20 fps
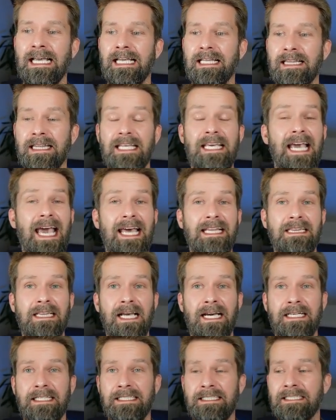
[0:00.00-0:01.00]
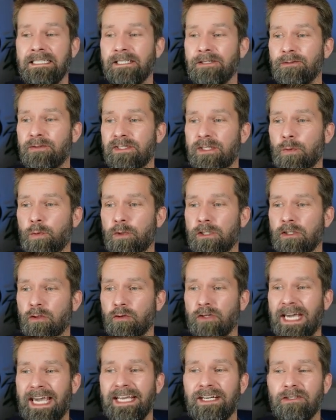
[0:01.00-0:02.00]
the headline includes the word
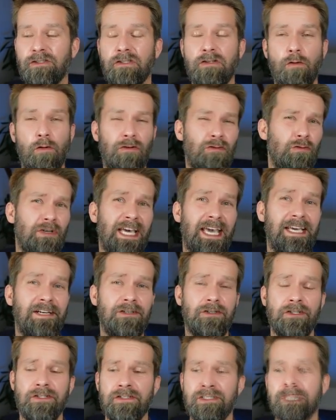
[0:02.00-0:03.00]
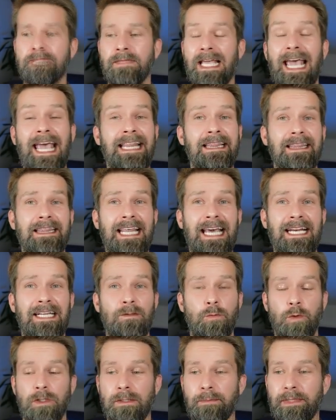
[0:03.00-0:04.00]
locator or locators and that it
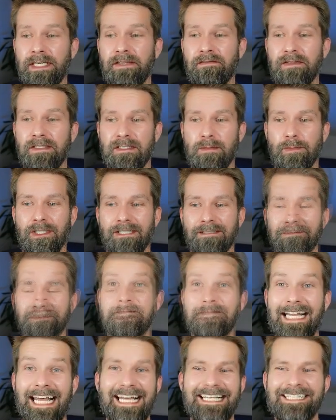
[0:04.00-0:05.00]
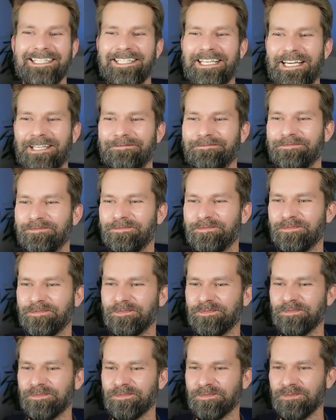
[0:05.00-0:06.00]
will be visible. Let's see.
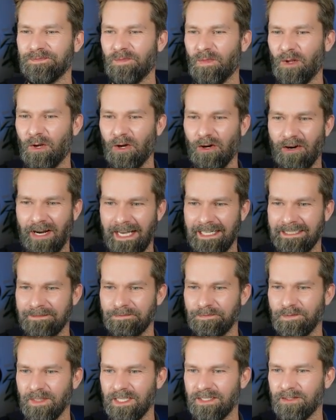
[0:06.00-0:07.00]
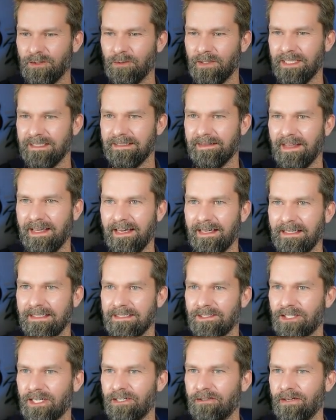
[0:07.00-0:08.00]
All right. It's doing its thing. It's
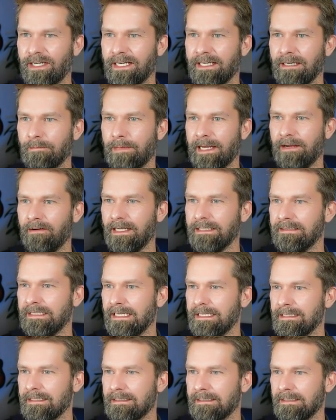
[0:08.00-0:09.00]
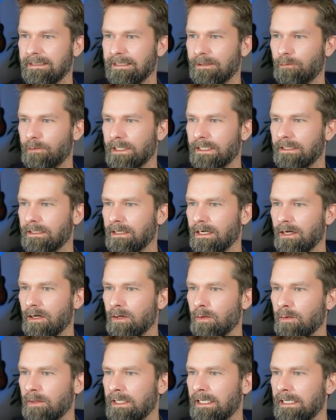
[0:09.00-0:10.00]
generating a Playwright test. Here we
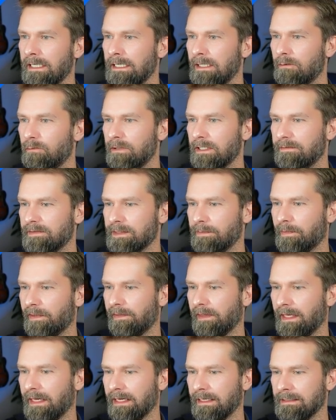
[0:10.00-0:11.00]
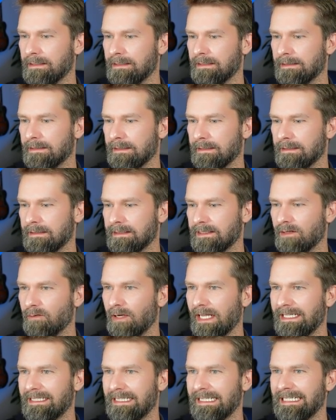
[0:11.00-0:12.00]
go. We have some things. So
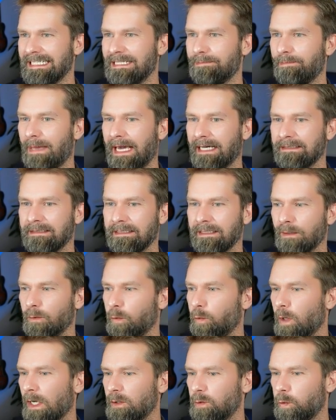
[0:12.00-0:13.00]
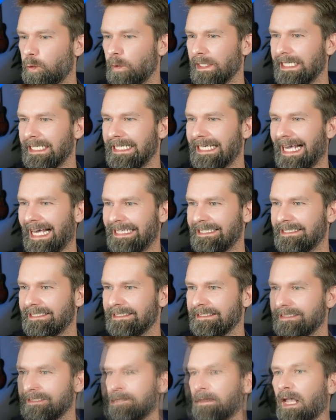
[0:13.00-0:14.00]
let's inspect what we get.
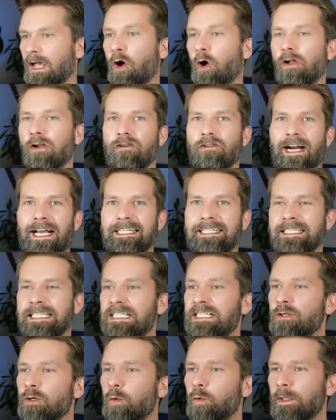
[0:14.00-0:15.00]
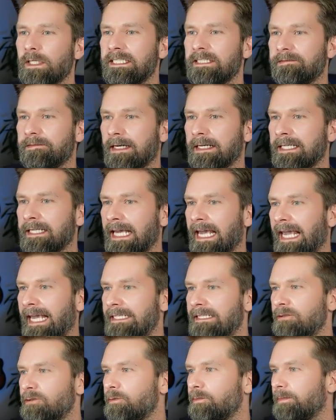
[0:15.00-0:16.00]
All right. So we're defining a
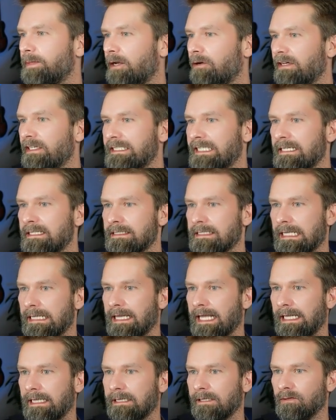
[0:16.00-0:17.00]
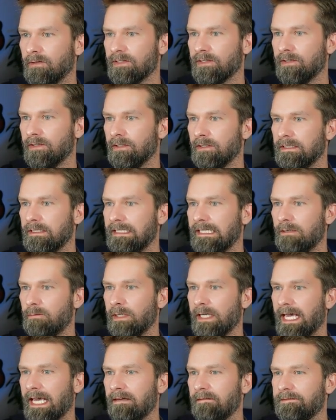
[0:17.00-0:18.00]
new Playwright test. That looks good. Then we
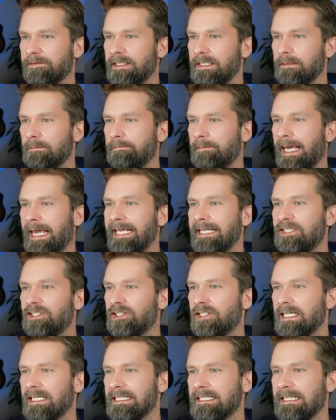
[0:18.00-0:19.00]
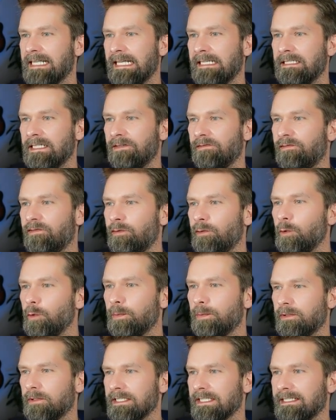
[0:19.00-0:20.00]
have here page set
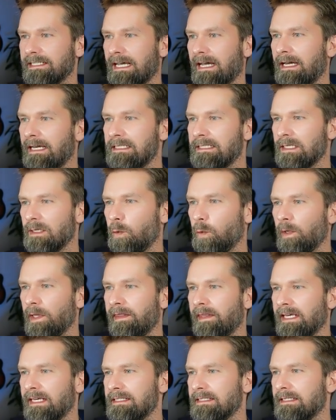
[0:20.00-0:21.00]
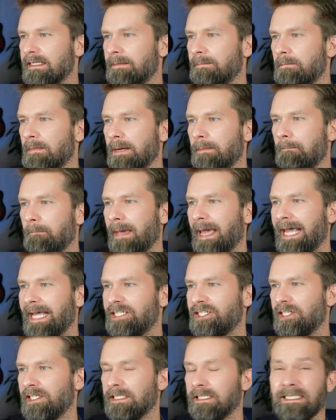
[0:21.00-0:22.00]
viewport size with some
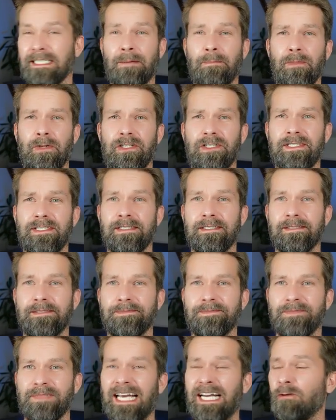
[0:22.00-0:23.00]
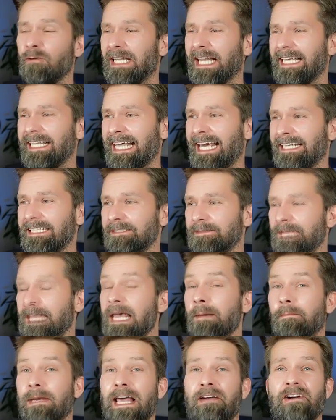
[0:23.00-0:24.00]
magic numbers. I don't like that.
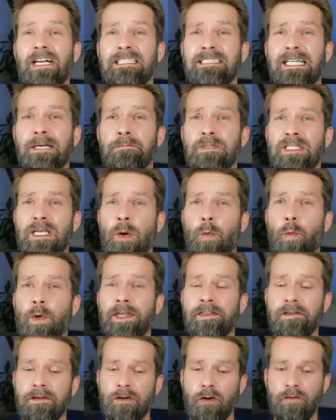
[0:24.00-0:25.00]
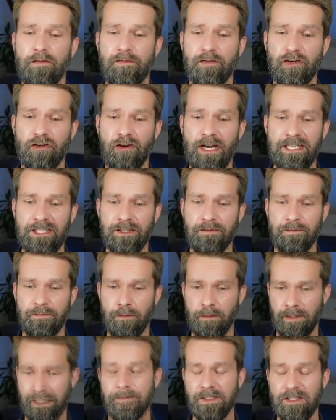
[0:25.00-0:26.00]
Playwright comes with configuration
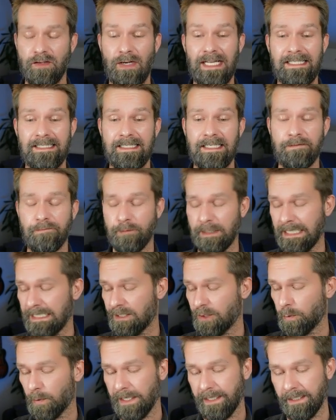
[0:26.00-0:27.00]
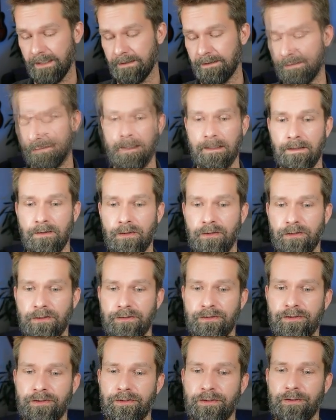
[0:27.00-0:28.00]
for this. So let's see if we can tweak it.
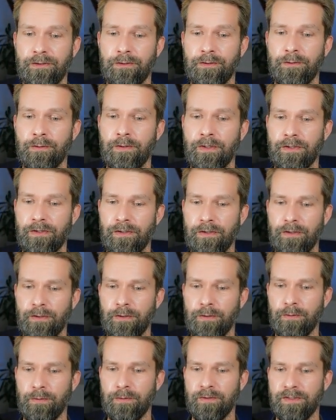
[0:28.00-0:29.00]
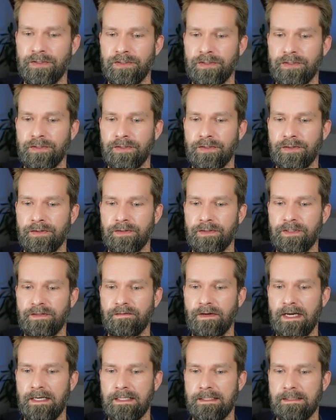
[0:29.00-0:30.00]
Could you use
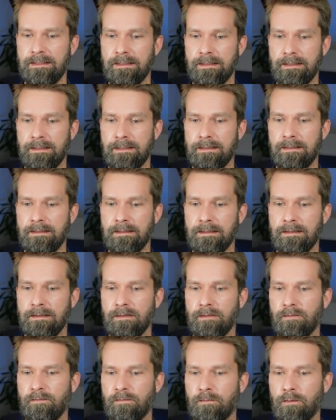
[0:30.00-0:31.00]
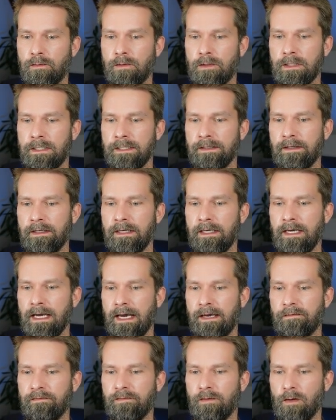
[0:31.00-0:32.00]
devices for the
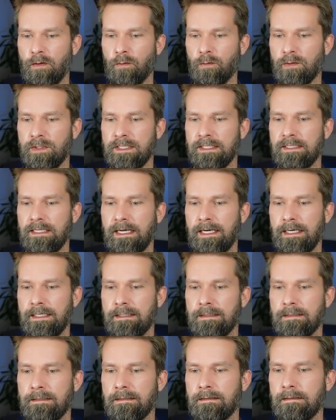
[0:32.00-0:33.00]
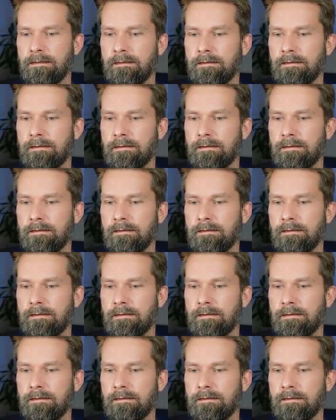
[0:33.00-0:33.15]
iPhone size?